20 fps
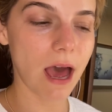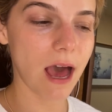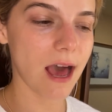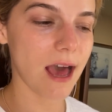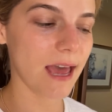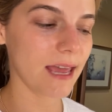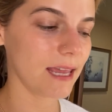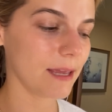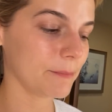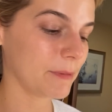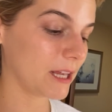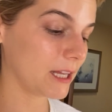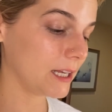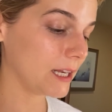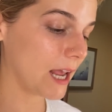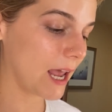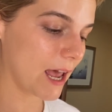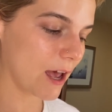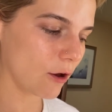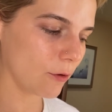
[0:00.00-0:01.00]
I am
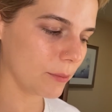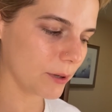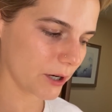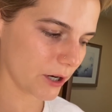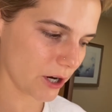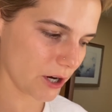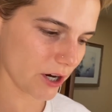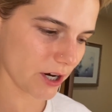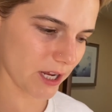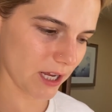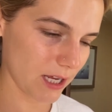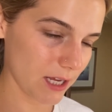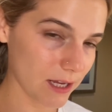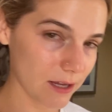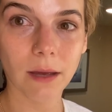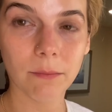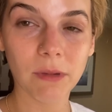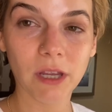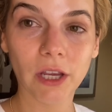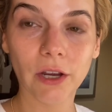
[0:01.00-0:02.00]
in Albuquerque.
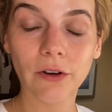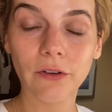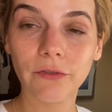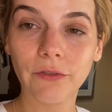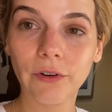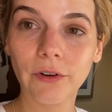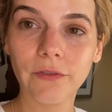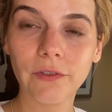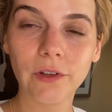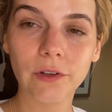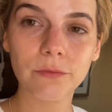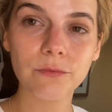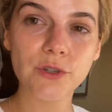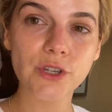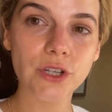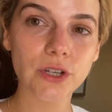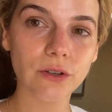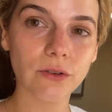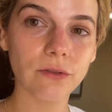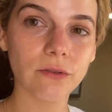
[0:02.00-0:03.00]
I'm here for a film
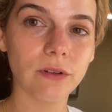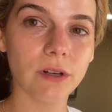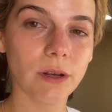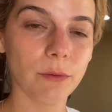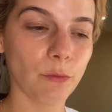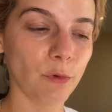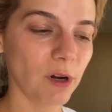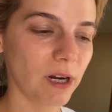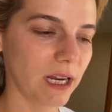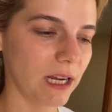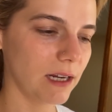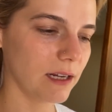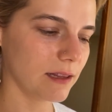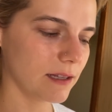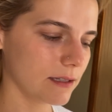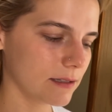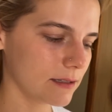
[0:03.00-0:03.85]
shoot. I'm working on the